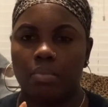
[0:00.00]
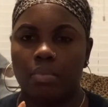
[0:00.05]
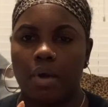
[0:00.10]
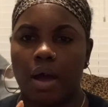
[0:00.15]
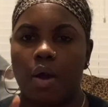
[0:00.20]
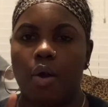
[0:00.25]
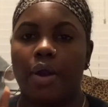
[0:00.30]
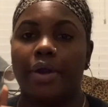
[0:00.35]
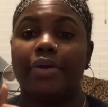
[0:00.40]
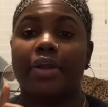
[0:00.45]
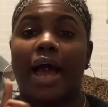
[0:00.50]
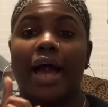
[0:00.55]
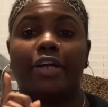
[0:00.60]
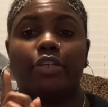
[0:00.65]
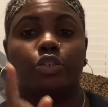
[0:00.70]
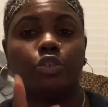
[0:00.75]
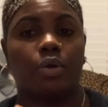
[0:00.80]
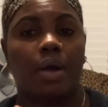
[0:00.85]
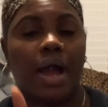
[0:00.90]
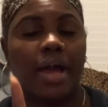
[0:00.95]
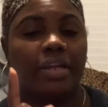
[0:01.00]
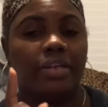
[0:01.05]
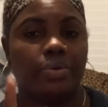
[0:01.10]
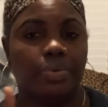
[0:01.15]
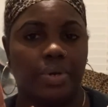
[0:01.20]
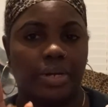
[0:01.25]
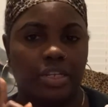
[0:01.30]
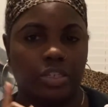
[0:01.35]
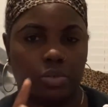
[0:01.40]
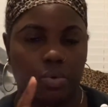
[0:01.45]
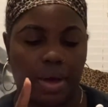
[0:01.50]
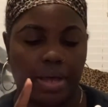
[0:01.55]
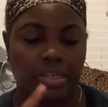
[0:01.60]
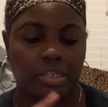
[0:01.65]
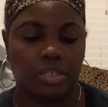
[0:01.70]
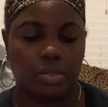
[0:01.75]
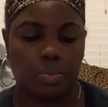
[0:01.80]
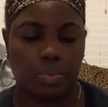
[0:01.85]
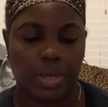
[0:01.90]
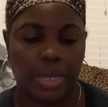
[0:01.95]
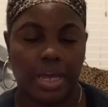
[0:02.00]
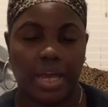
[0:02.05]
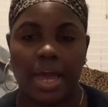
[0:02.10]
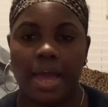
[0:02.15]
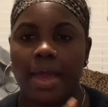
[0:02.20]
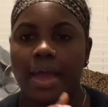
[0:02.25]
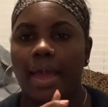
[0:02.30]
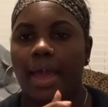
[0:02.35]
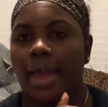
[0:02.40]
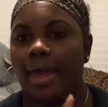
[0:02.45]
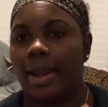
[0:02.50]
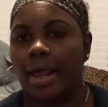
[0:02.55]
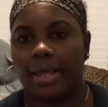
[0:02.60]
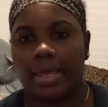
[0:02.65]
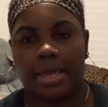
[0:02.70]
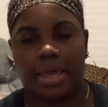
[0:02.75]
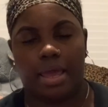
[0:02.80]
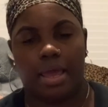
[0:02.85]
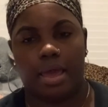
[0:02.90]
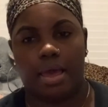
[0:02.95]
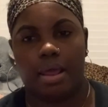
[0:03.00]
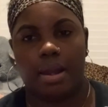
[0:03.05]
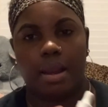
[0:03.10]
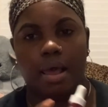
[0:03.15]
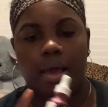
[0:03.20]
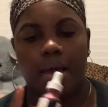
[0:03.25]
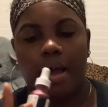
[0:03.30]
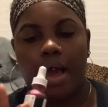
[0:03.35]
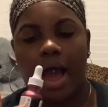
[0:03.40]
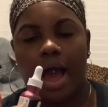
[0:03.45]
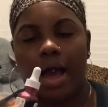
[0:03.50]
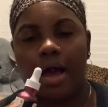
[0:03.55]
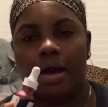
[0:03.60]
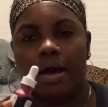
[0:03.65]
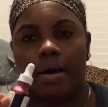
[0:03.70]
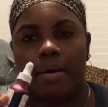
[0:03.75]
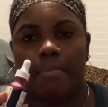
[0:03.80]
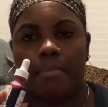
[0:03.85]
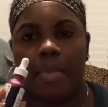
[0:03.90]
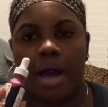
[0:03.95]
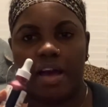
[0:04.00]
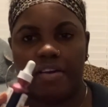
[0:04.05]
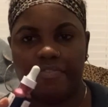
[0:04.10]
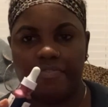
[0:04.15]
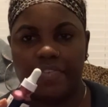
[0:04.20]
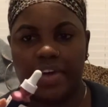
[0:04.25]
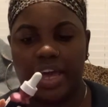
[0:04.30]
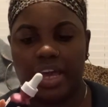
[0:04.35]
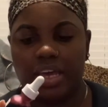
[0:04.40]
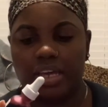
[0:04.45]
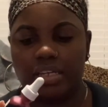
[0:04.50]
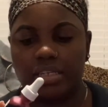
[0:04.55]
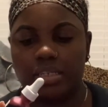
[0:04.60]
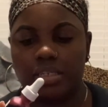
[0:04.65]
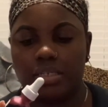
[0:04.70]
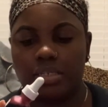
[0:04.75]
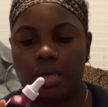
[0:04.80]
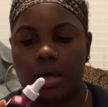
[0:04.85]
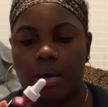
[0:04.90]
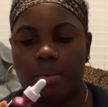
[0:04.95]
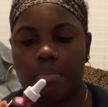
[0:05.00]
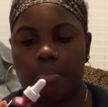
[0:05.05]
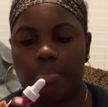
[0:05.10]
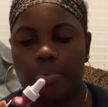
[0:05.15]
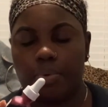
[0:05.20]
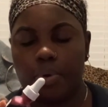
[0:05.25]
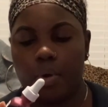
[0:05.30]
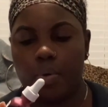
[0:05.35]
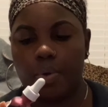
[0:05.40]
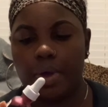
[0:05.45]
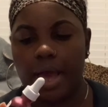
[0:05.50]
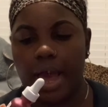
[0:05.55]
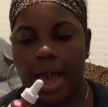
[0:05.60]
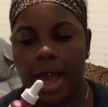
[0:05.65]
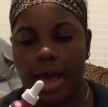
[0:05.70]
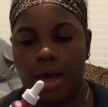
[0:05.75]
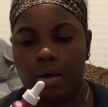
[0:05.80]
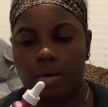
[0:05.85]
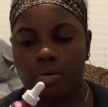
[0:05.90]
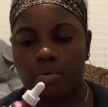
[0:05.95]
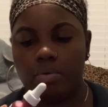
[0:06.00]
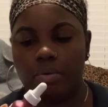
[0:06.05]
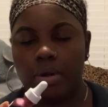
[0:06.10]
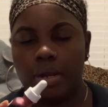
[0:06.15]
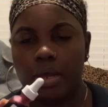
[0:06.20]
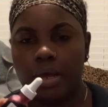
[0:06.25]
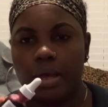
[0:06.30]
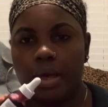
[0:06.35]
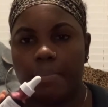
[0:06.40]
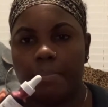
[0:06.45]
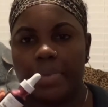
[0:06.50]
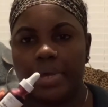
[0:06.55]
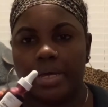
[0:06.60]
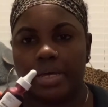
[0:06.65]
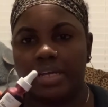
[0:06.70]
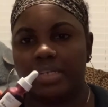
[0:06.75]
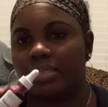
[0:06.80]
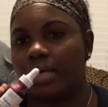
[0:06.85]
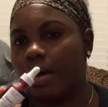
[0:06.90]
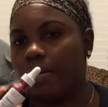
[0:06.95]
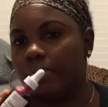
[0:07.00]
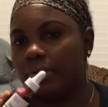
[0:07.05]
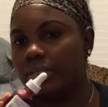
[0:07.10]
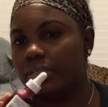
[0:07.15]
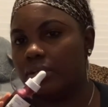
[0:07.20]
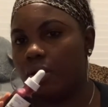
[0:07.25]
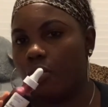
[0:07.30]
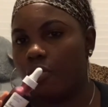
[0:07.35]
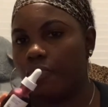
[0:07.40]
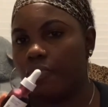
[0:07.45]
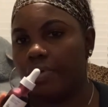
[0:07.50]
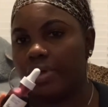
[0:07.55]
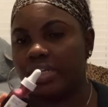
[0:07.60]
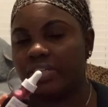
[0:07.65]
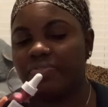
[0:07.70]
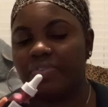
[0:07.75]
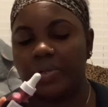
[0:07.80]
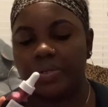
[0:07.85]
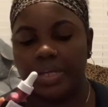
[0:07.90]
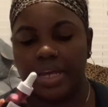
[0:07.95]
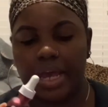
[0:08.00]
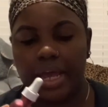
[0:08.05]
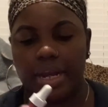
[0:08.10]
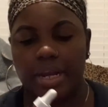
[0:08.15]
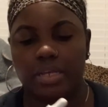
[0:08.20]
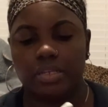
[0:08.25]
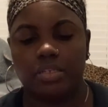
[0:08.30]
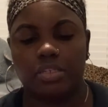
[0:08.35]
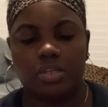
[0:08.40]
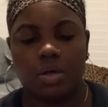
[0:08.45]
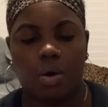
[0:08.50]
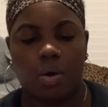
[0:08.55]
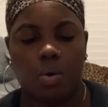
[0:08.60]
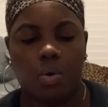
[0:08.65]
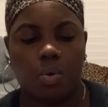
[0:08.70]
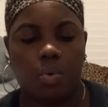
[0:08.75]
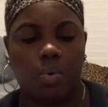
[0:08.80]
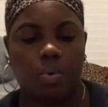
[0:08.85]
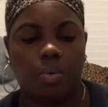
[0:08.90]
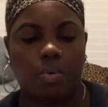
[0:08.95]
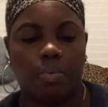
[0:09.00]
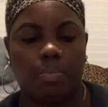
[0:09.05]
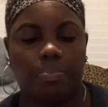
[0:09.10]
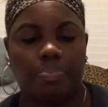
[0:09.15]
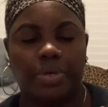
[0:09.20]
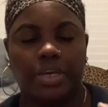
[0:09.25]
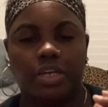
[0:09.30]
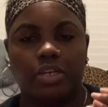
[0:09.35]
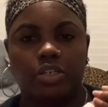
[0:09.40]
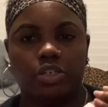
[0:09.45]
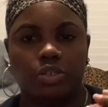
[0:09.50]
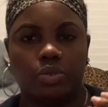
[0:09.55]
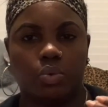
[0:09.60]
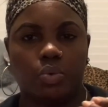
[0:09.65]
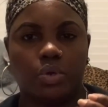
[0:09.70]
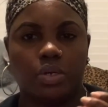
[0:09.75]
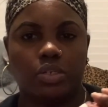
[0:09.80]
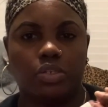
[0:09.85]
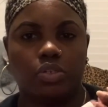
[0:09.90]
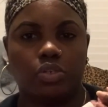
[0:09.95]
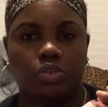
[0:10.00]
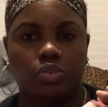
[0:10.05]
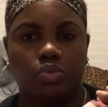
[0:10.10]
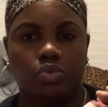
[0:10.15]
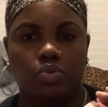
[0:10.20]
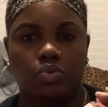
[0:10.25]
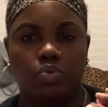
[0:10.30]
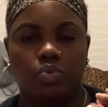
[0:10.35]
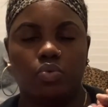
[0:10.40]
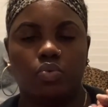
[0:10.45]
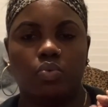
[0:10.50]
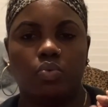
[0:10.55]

I tried doing it twice a week, and I can't. My face broke out because I was over exfoliating. So be sure to